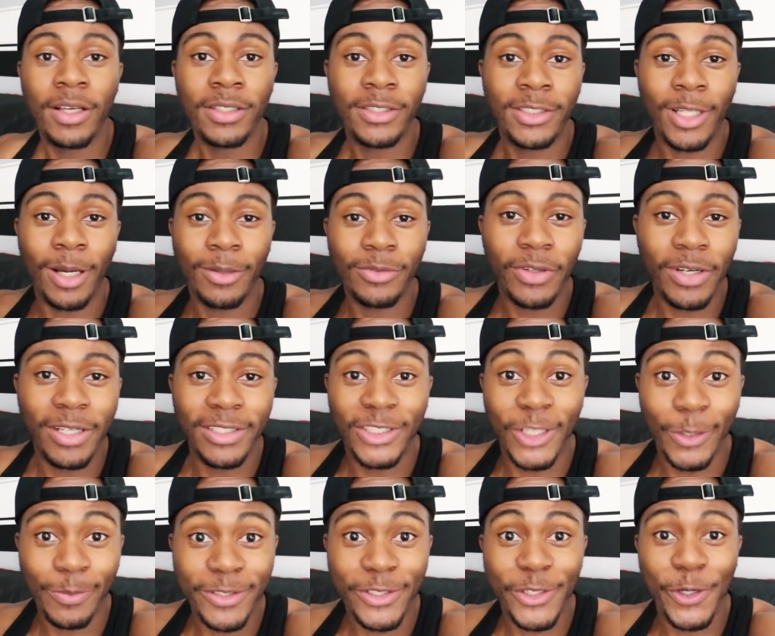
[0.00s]
Stop trying to
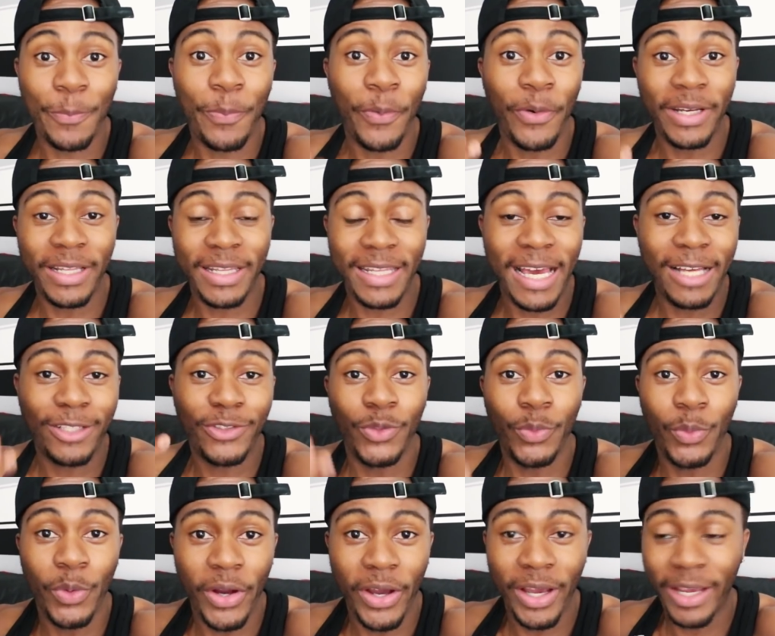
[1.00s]
substitute putting in the actual
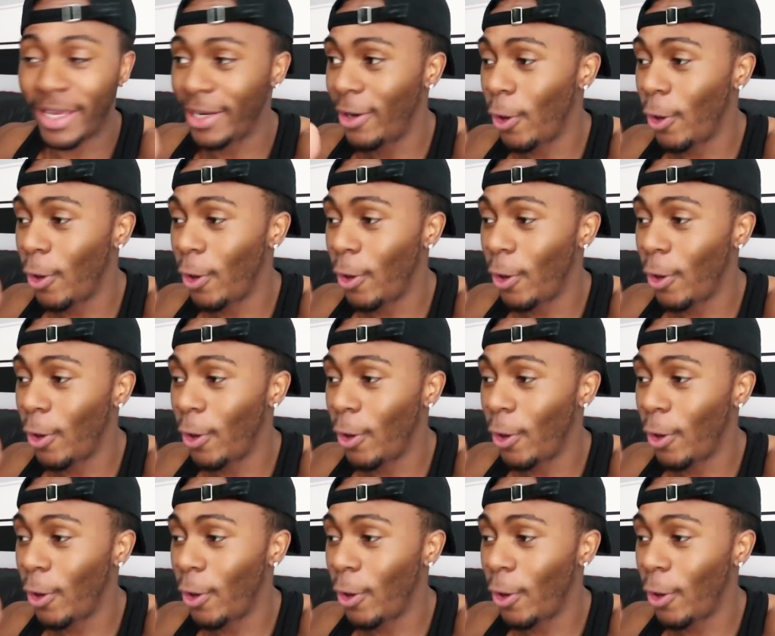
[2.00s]
work